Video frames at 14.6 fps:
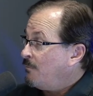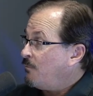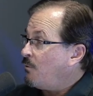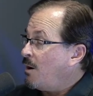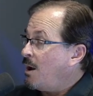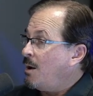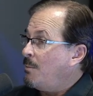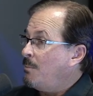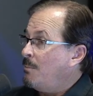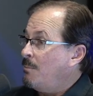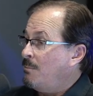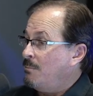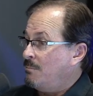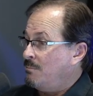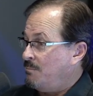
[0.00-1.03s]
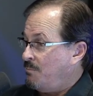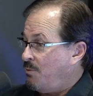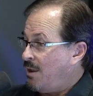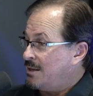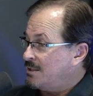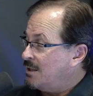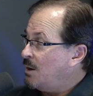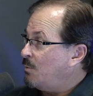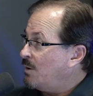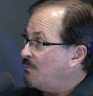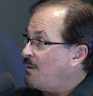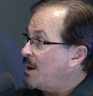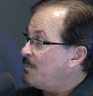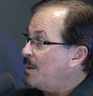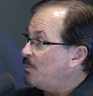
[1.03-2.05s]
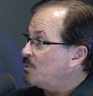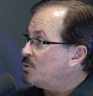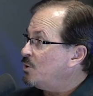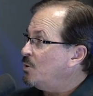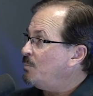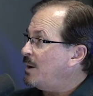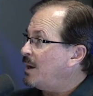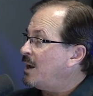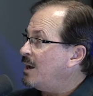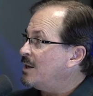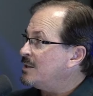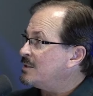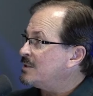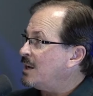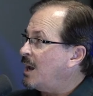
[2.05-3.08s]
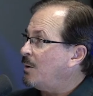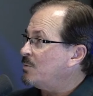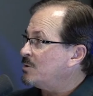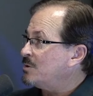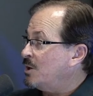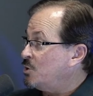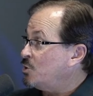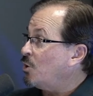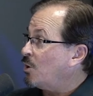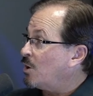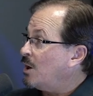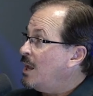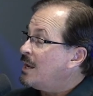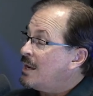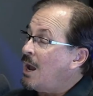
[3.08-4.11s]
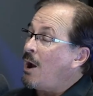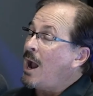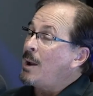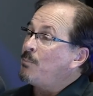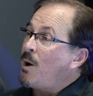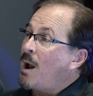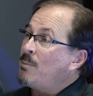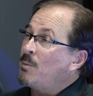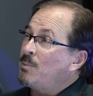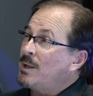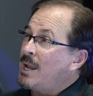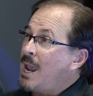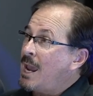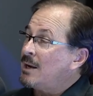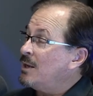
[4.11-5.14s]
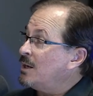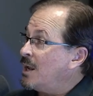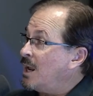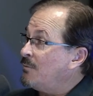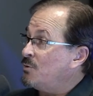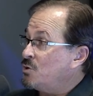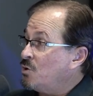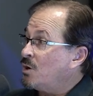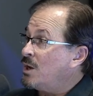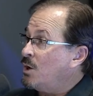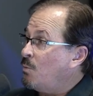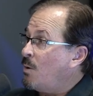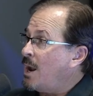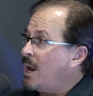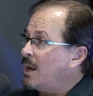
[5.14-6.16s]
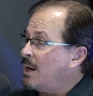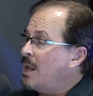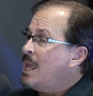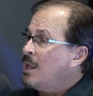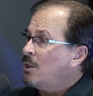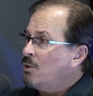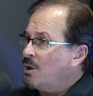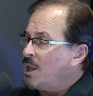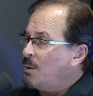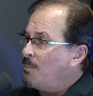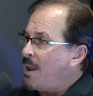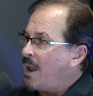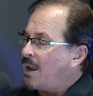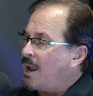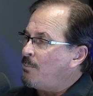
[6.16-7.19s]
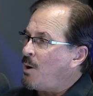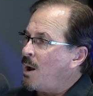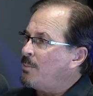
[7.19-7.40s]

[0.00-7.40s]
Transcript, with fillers: from things that they would invite people to because I was a jerk. Now I probably handle it in kind of a jerky way. Yeah. And looking back, I